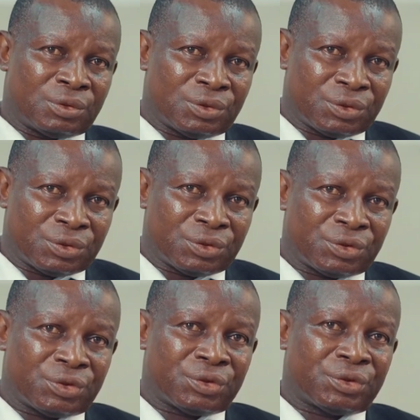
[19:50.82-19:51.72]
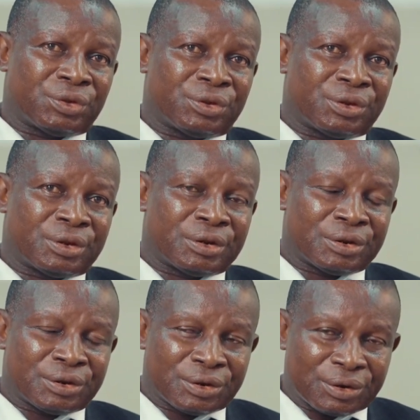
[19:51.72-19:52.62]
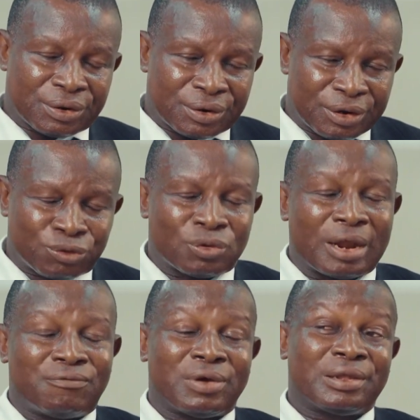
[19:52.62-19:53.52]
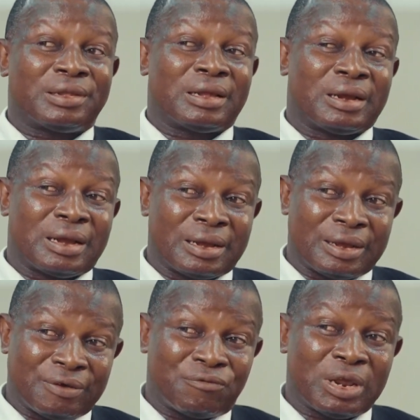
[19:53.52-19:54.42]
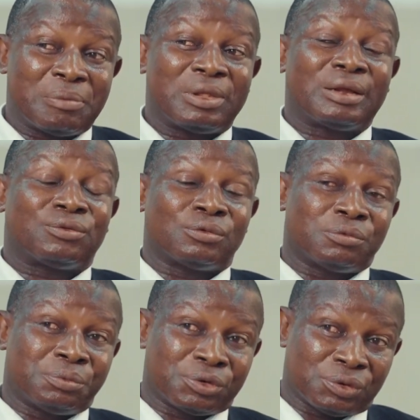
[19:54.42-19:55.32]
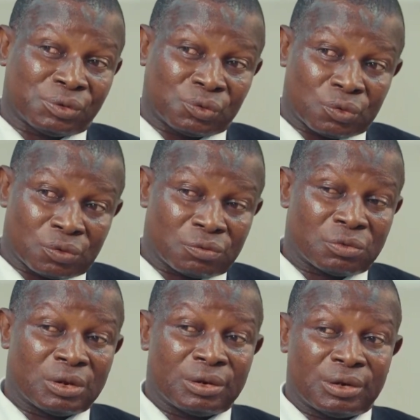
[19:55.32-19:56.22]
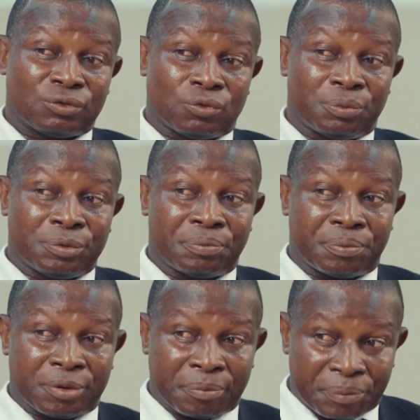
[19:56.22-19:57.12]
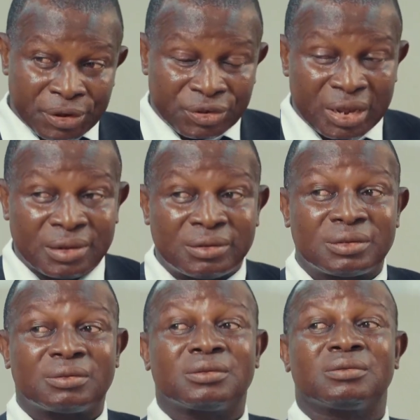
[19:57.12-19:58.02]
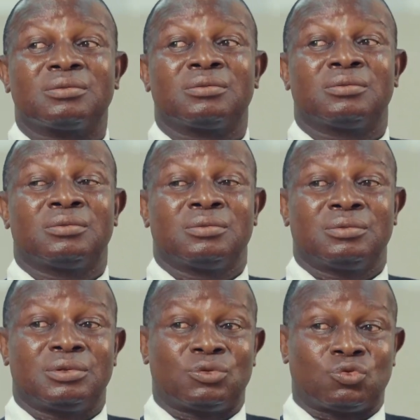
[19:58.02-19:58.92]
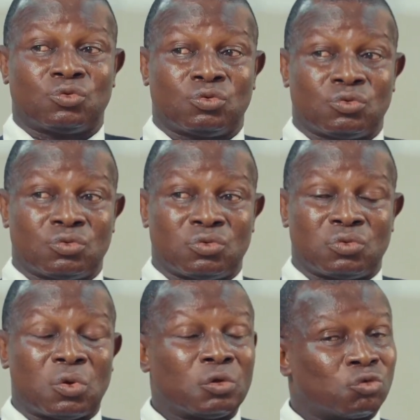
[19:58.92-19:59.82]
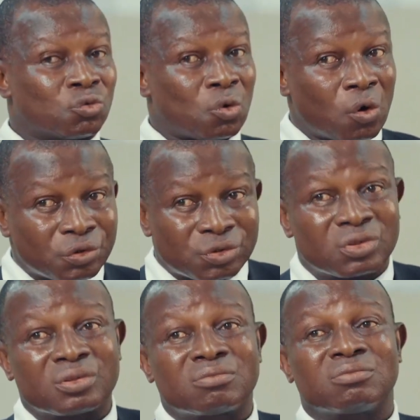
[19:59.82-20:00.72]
the little advice that I can give them, that it should be patient, it should not rush,